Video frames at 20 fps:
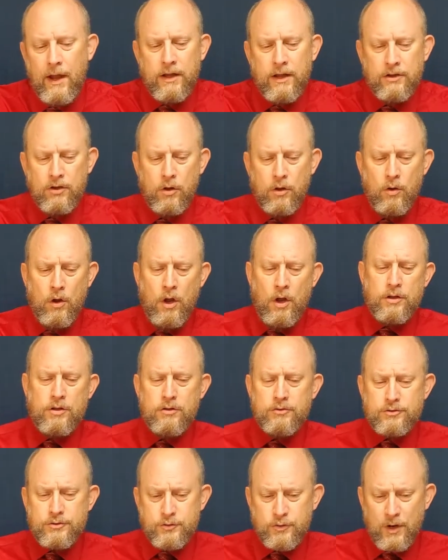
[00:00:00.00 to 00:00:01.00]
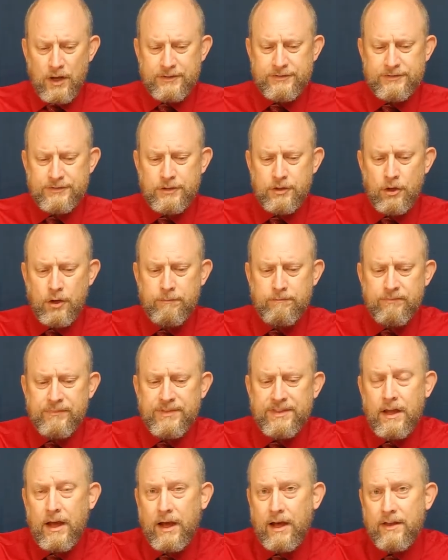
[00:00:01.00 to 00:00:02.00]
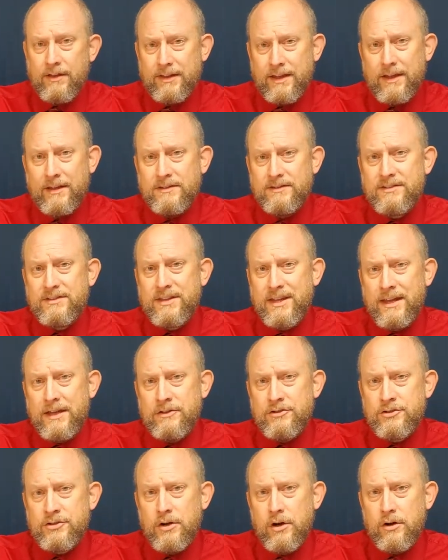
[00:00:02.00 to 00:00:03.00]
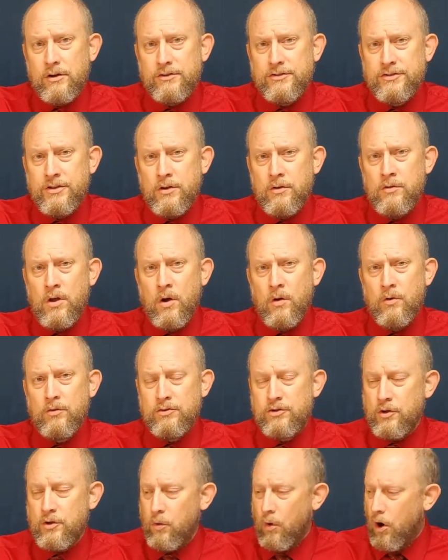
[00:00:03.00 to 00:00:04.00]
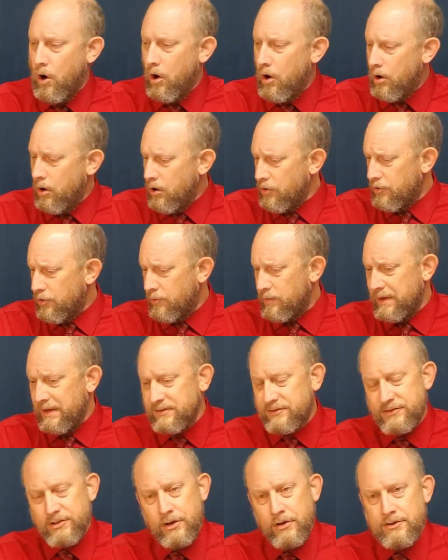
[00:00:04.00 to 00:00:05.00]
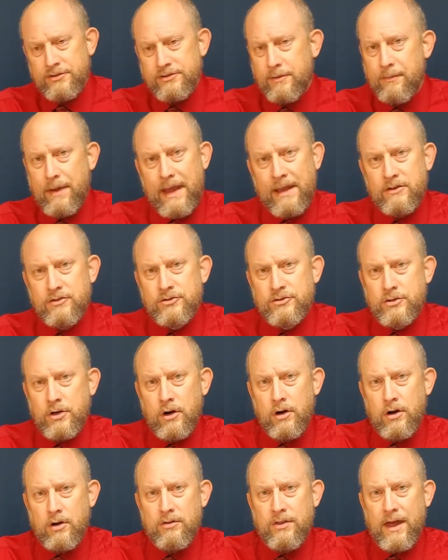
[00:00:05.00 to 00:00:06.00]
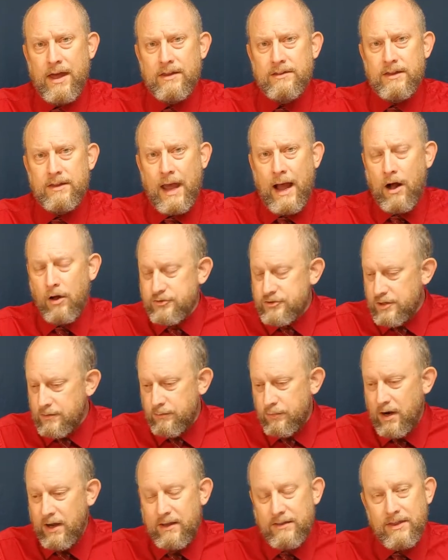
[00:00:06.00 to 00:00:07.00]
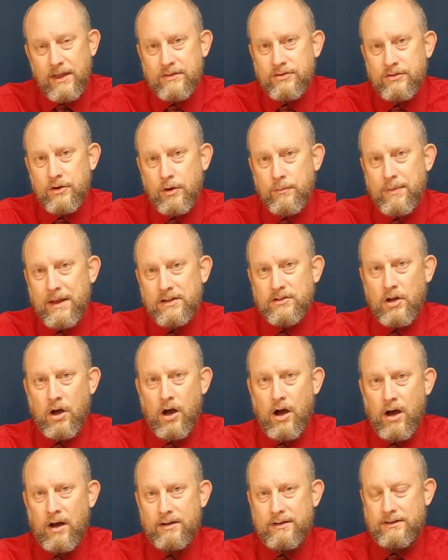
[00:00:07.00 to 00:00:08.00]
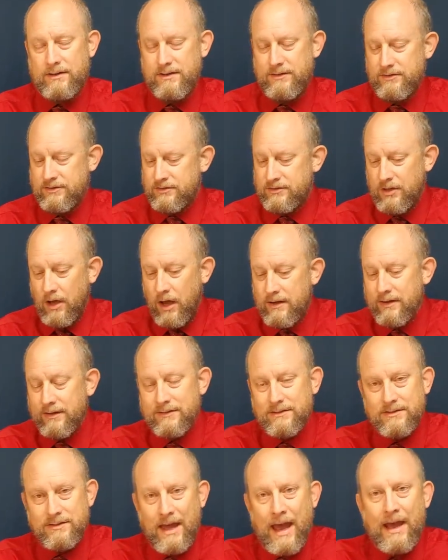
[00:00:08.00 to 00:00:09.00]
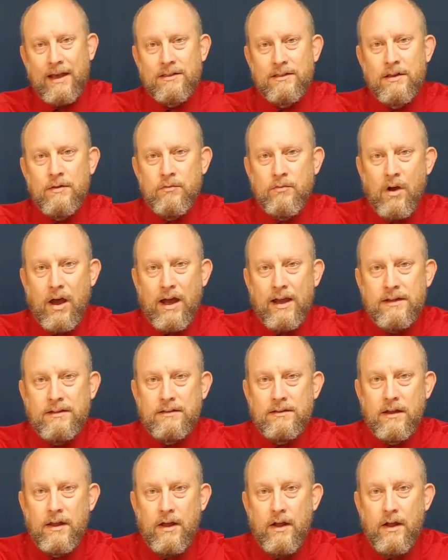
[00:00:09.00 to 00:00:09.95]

You you trust your uh, kids' teachers. You don't do all the research to make sure that algebra that they're being taught is done exactly right.